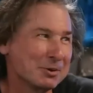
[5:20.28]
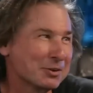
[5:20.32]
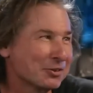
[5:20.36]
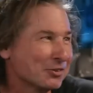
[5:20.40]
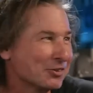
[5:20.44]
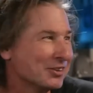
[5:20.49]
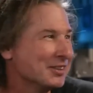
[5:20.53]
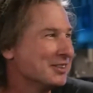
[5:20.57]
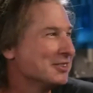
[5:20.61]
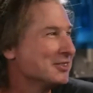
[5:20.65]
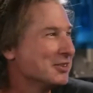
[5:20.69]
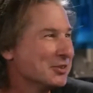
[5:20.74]

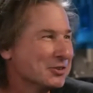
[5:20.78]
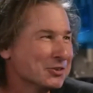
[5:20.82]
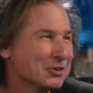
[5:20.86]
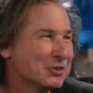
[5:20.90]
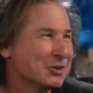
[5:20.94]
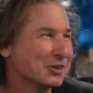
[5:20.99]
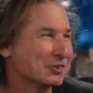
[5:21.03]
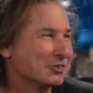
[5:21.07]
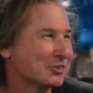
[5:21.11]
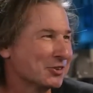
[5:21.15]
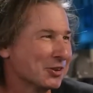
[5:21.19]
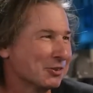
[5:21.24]
seeing you
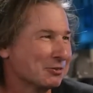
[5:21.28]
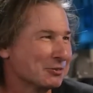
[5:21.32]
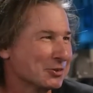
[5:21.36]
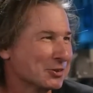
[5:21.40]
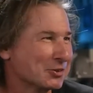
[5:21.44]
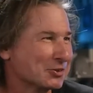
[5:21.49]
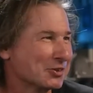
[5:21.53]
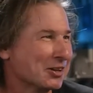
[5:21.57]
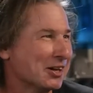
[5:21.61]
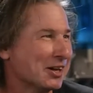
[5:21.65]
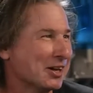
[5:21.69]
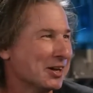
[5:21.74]
do it
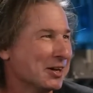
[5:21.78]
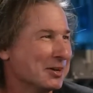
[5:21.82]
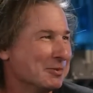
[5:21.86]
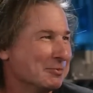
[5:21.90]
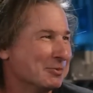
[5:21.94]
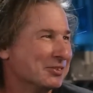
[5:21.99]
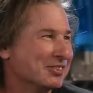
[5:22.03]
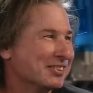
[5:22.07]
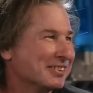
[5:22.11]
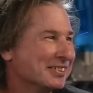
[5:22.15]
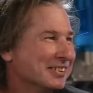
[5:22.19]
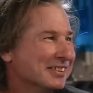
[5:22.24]
several
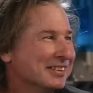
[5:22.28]
times.